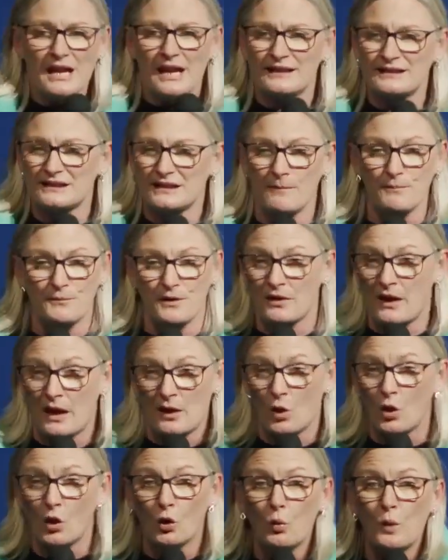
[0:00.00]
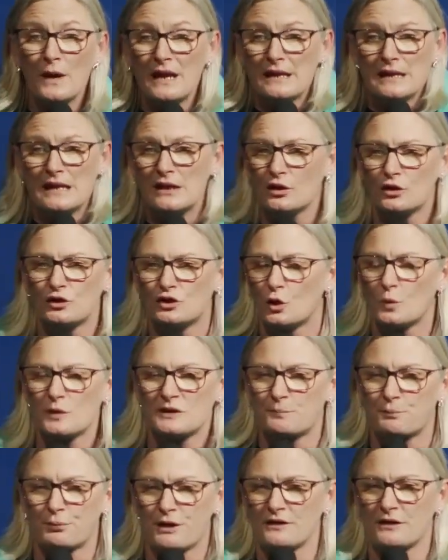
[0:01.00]
It's something that all we need to do is
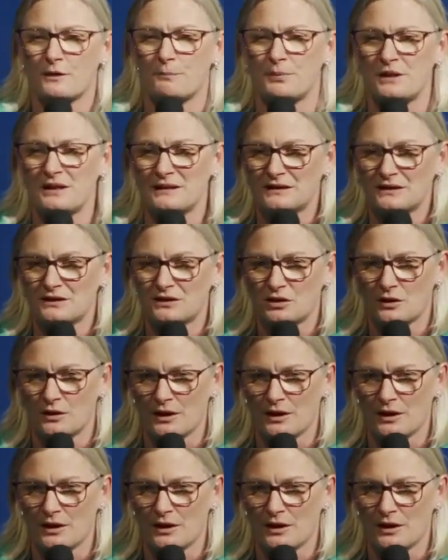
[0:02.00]
bring the pieces to